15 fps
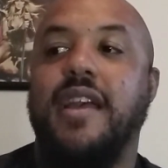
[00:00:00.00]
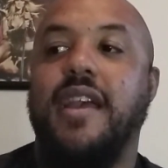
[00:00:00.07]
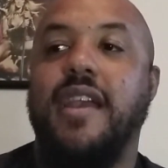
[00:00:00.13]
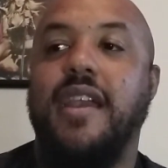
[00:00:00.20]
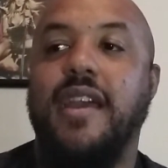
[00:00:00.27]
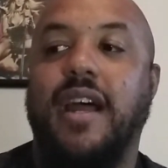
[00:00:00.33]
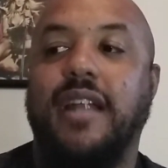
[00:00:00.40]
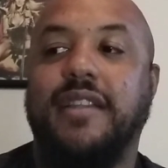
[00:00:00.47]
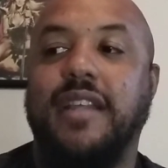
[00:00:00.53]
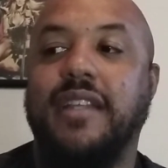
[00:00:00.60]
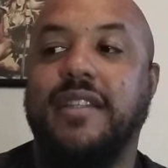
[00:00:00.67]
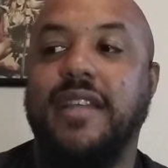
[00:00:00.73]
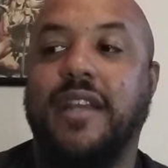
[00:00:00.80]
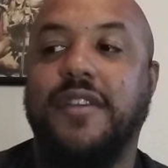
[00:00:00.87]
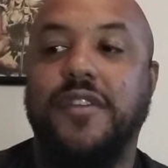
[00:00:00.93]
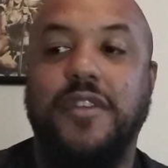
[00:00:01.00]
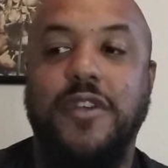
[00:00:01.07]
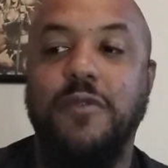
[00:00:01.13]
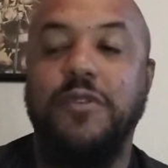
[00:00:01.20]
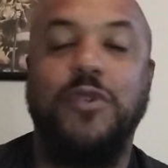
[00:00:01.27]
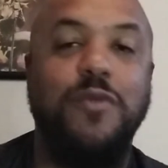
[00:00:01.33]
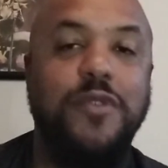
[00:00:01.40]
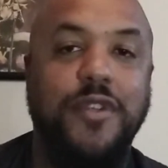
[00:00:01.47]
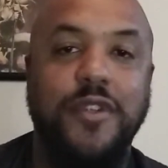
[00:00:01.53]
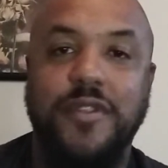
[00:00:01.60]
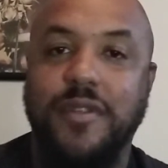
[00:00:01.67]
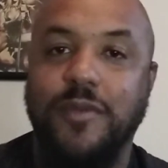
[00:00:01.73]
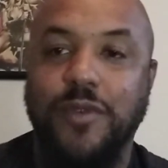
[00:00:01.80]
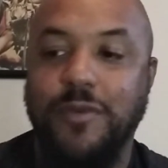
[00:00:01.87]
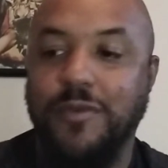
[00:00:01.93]
and I think the execution was
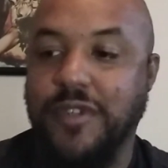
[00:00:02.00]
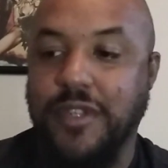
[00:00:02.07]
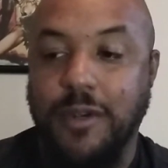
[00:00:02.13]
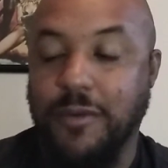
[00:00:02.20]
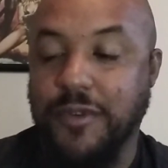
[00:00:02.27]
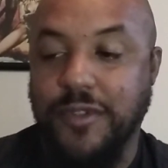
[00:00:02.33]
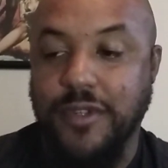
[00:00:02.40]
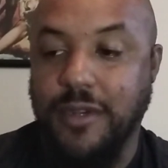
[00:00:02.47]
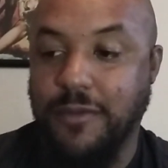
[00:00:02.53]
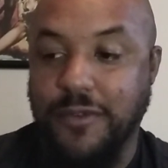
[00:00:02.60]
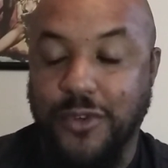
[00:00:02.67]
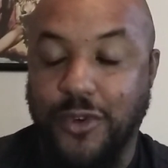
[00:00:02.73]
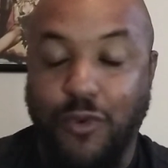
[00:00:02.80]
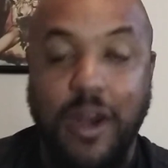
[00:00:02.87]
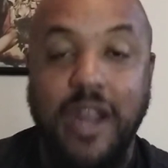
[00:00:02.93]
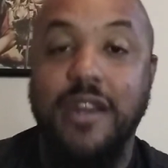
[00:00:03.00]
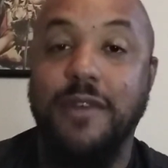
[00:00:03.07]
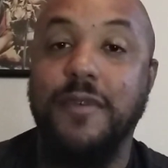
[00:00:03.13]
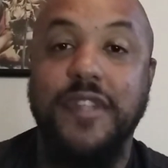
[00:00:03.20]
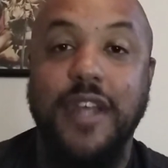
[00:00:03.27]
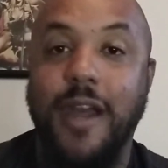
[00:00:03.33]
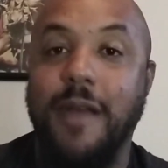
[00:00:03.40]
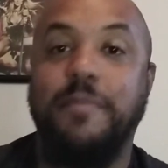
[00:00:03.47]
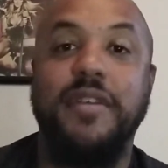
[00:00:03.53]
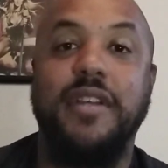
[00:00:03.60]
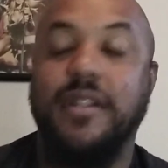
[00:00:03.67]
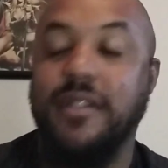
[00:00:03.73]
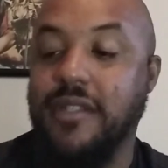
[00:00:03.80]
just it was it was it was great. It was epic.